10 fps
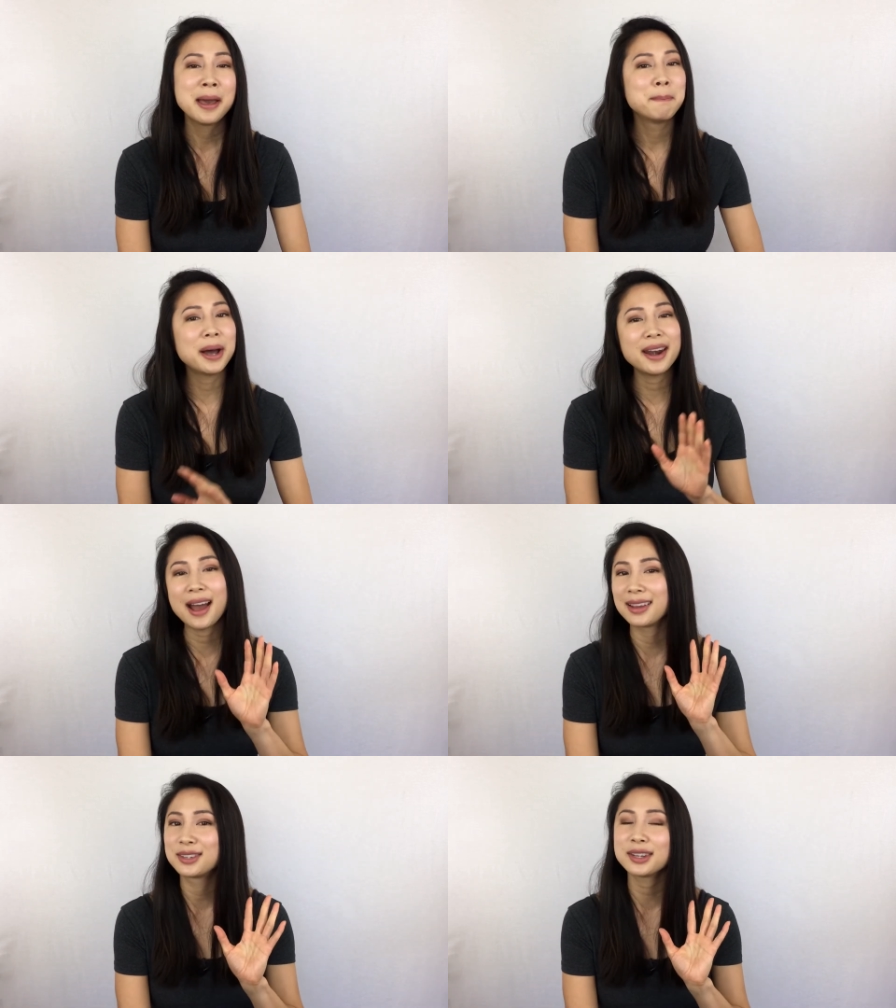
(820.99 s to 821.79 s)
But
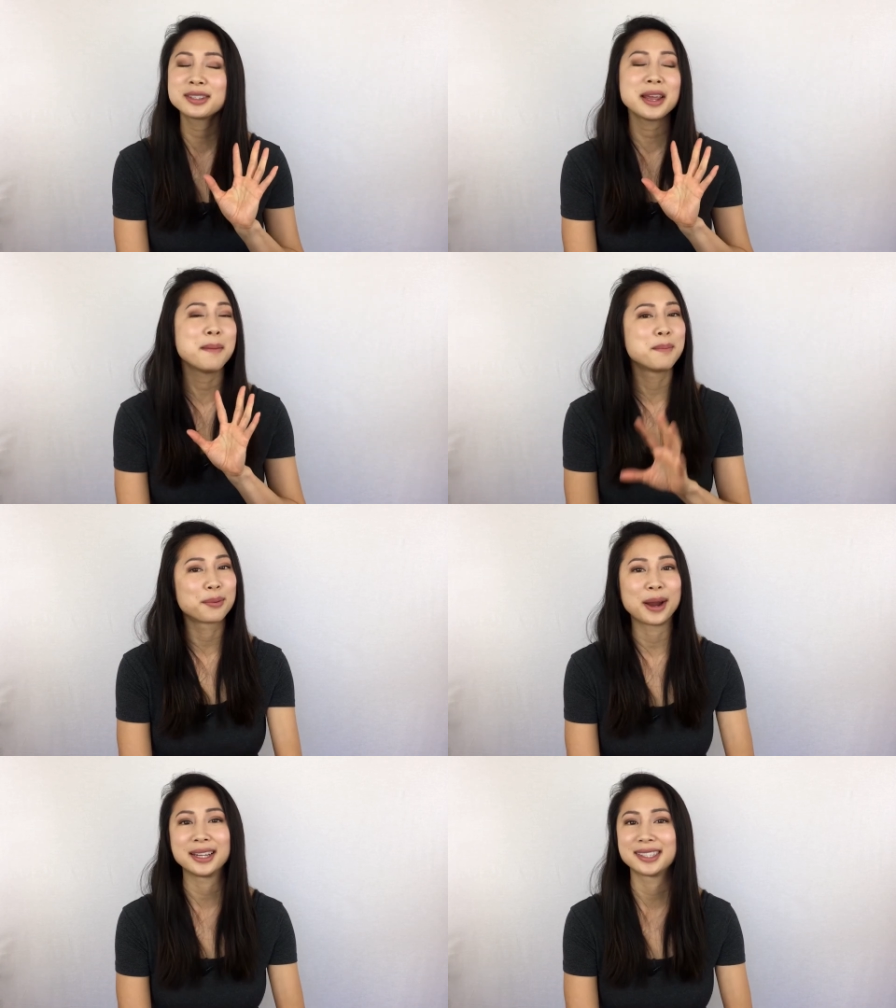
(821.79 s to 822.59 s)
I just
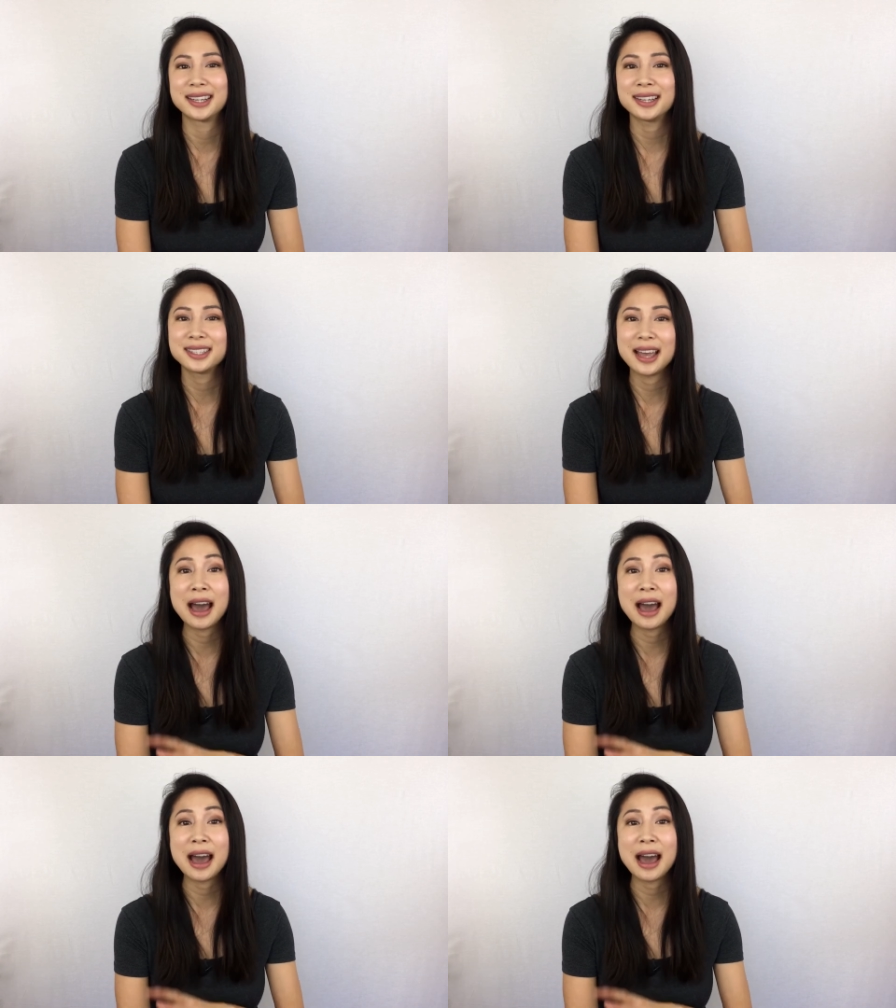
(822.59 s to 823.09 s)
embraced it.